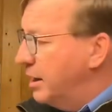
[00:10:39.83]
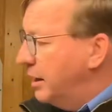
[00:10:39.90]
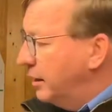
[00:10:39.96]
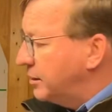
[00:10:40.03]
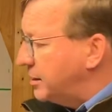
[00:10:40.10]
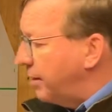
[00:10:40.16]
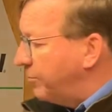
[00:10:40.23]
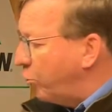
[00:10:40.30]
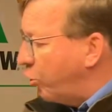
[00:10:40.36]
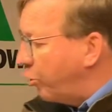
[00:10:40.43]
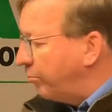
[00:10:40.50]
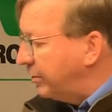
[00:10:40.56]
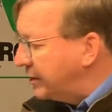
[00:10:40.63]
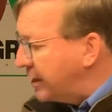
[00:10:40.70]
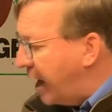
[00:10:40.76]
Some
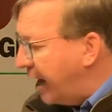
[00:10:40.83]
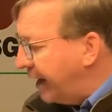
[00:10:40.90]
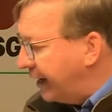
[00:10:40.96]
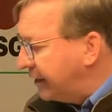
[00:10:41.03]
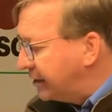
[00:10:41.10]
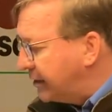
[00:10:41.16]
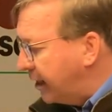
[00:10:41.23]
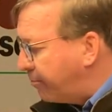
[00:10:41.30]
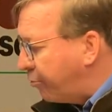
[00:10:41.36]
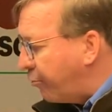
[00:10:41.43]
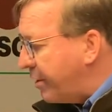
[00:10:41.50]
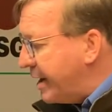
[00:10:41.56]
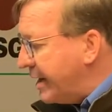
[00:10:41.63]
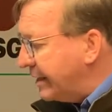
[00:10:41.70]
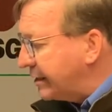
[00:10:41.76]
herbicides,
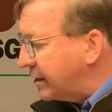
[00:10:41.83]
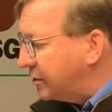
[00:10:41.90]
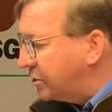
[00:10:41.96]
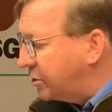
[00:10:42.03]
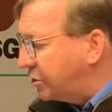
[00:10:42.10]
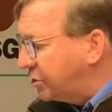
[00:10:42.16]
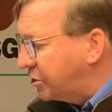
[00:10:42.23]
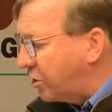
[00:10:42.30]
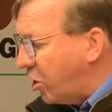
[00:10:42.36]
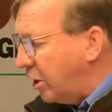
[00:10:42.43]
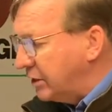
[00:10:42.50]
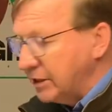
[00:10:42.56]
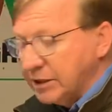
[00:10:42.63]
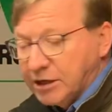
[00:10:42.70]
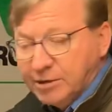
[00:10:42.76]
pre's, can
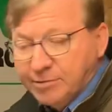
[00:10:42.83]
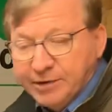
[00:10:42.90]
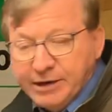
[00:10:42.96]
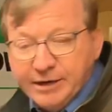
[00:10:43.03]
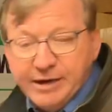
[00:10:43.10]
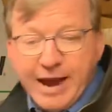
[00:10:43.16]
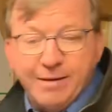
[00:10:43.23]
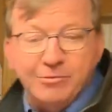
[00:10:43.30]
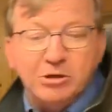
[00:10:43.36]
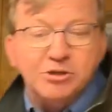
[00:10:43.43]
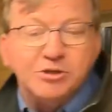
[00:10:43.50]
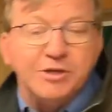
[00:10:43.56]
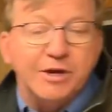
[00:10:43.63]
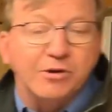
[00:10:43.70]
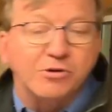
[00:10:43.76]
cause a little bit of damage
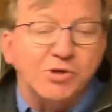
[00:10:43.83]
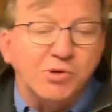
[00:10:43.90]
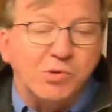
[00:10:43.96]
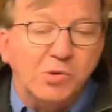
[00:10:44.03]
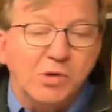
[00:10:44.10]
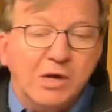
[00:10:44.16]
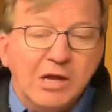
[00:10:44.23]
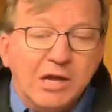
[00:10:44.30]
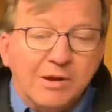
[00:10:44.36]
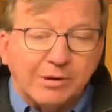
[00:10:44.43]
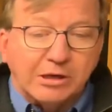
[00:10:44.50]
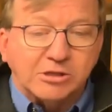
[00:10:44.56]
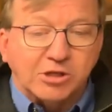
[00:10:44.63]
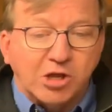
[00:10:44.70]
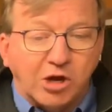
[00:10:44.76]
there too. But
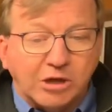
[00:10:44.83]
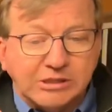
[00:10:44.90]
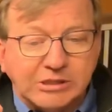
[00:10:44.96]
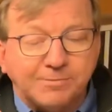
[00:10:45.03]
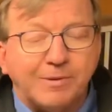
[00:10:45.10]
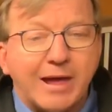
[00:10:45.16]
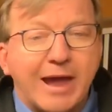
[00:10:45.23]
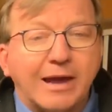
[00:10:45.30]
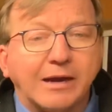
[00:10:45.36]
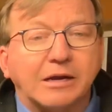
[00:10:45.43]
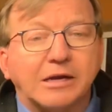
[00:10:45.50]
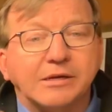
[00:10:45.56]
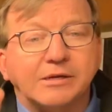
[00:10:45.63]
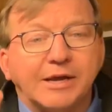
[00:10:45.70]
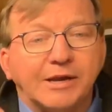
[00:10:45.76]
as long as the plant
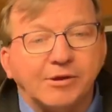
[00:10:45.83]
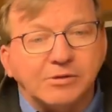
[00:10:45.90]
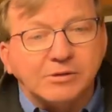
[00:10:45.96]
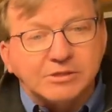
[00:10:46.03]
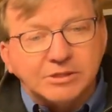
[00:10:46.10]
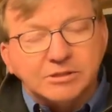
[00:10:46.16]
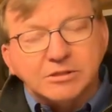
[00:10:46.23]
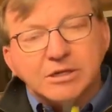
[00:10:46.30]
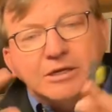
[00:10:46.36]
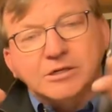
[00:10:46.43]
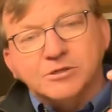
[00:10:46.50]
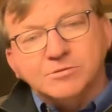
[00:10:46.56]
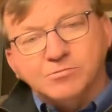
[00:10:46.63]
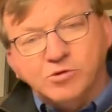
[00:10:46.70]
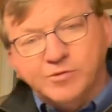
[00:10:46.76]
continues and
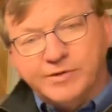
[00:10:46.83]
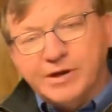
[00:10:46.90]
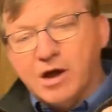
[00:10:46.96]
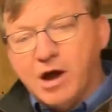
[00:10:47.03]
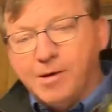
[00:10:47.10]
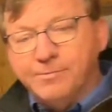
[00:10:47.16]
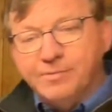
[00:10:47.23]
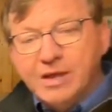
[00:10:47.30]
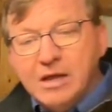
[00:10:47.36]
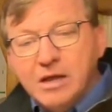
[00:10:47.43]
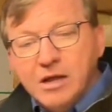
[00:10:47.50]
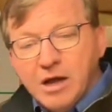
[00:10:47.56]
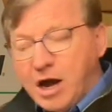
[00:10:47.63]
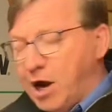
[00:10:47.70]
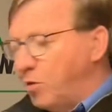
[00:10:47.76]
is moving up,
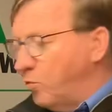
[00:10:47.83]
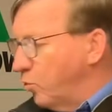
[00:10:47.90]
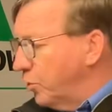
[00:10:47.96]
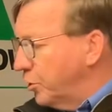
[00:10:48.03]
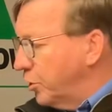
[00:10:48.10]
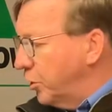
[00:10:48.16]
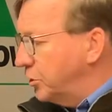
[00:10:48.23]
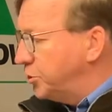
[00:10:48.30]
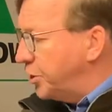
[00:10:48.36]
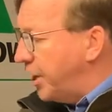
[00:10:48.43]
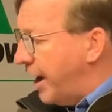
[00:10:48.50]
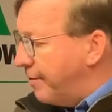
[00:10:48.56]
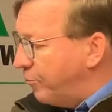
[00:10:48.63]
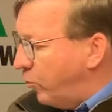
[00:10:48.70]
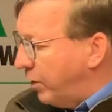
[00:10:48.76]
we're in good
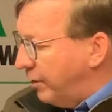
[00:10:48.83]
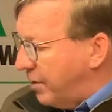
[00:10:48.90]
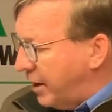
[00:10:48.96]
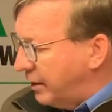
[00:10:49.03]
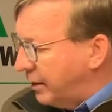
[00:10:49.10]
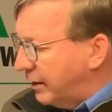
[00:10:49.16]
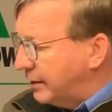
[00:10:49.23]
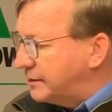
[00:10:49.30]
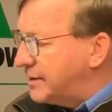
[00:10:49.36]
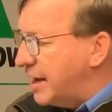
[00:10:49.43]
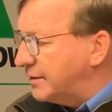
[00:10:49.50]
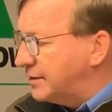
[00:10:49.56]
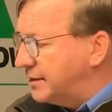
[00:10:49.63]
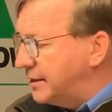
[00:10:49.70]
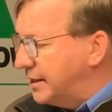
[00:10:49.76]
shape. One of my little
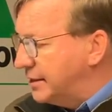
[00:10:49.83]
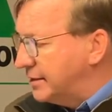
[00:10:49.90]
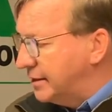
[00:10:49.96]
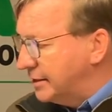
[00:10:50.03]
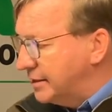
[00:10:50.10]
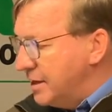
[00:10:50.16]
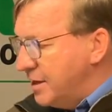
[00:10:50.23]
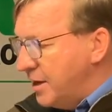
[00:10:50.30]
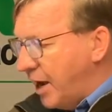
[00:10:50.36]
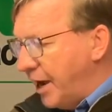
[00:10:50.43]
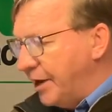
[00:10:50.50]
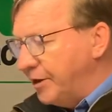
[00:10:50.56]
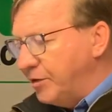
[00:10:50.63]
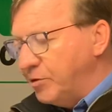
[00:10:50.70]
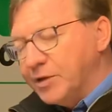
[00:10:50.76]
tests is I
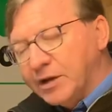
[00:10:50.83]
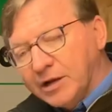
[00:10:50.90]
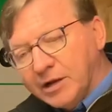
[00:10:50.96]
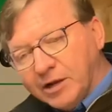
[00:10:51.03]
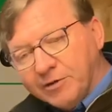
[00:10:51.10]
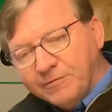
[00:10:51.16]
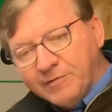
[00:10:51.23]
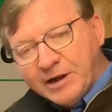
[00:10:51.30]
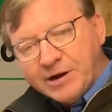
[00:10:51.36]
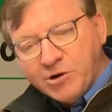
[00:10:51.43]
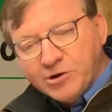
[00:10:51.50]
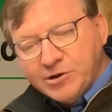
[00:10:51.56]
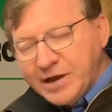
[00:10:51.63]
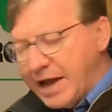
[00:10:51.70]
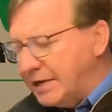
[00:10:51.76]
do the little flicker
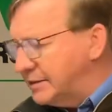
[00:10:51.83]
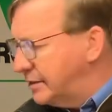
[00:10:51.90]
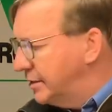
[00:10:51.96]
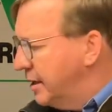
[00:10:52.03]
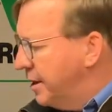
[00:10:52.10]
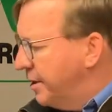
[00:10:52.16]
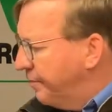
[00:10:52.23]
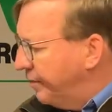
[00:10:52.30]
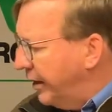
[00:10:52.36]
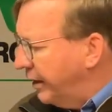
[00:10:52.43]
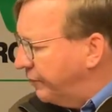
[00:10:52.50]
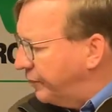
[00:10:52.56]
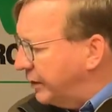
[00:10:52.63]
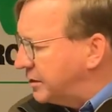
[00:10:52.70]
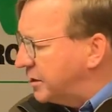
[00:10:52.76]
test. And if
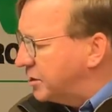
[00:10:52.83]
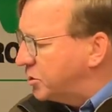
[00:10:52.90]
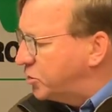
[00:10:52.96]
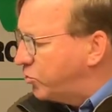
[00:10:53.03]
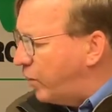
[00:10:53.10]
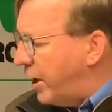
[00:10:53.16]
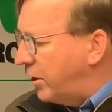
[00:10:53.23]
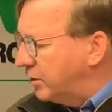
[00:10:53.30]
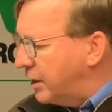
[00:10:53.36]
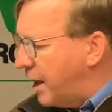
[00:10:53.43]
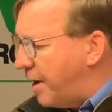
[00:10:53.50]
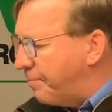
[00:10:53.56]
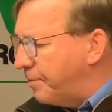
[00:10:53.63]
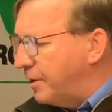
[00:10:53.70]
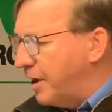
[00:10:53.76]
this is swelled
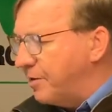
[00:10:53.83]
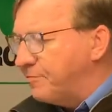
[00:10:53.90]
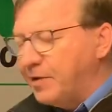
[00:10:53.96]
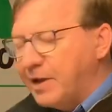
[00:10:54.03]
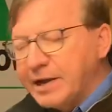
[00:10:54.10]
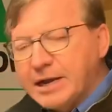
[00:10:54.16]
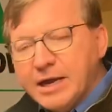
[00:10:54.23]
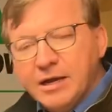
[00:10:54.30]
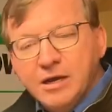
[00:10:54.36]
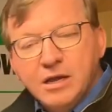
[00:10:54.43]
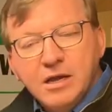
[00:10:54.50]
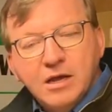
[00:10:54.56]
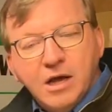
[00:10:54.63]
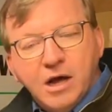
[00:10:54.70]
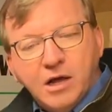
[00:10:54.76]
up and I flick it
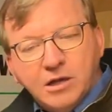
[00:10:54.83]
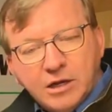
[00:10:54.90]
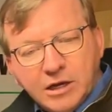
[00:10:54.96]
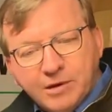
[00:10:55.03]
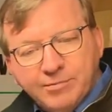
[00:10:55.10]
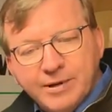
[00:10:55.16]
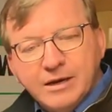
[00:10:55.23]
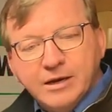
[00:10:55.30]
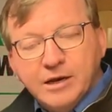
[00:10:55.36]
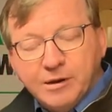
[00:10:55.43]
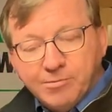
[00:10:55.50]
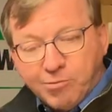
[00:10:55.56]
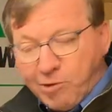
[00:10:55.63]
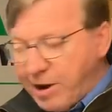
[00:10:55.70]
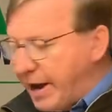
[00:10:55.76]
a little bit and it
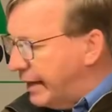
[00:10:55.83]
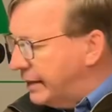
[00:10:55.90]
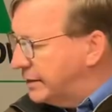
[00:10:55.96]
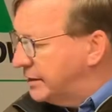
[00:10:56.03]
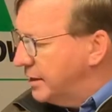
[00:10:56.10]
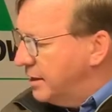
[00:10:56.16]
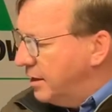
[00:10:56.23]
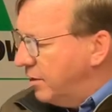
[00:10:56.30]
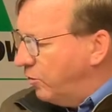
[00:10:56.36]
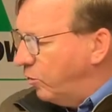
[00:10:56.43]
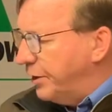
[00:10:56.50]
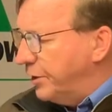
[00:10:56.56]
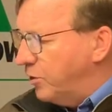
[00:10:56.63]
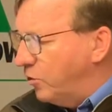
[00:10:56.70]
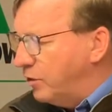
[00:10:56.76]
breaks,
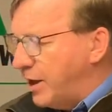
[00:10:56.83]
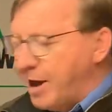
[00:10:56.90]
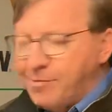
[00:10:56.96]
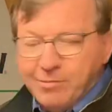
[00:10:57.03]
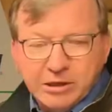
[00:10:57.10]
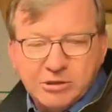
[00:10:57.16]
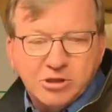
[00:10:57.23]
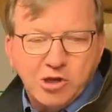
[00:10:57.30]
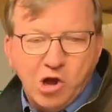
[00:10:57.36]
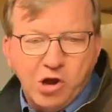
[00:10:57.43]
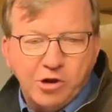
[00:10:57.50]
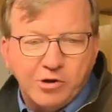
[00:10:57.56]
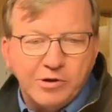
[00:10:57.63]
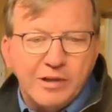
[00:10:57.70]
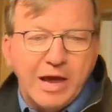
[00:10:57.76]
we don't have much
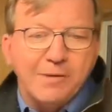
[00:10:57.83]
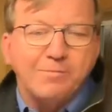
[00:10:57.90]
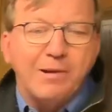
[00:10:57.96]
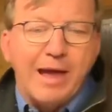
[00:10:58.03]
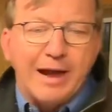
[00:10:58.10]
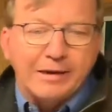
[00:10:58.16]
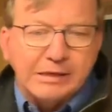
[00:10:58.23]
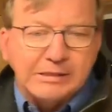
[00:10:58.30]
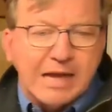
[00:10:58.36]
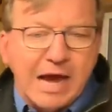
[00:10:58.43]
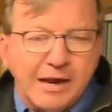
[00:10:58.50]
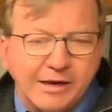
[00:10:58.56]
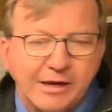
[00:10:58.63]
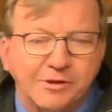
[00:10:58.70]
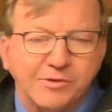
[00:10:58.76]
longer in that plant. It's got
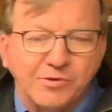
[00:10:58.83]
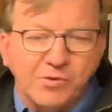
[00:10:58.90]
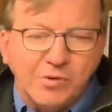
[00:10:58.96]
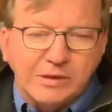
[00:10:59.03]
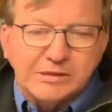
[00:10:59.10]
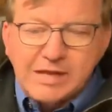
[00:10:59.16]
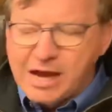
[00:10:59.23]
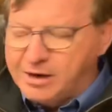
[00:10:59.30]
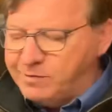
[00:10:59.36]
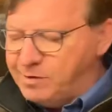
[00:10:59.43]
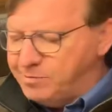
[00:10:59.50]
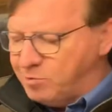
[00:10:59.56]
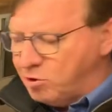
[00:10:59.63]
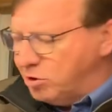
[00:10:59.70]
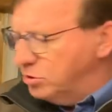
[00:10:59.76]
to get through. It's got to
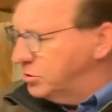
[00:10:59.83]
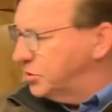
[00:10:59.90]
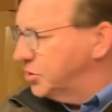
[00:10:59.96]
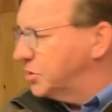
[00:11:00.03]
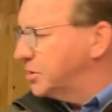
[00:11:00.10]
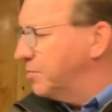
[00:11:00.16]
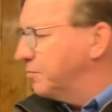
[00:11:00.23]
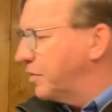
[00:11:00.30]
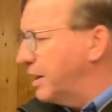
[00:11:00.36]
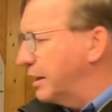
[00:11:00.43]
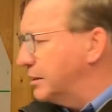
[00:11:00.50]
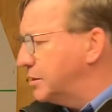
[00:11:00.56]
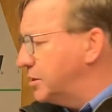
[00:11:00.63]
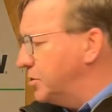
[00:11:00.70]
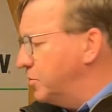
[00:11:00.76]
emerge. So some
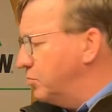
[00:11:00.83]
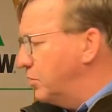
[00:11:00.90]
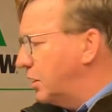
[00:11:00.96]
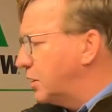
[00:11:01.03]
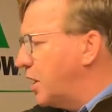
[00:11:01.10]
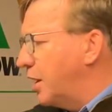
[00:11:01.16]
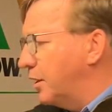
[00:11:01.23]
things to kind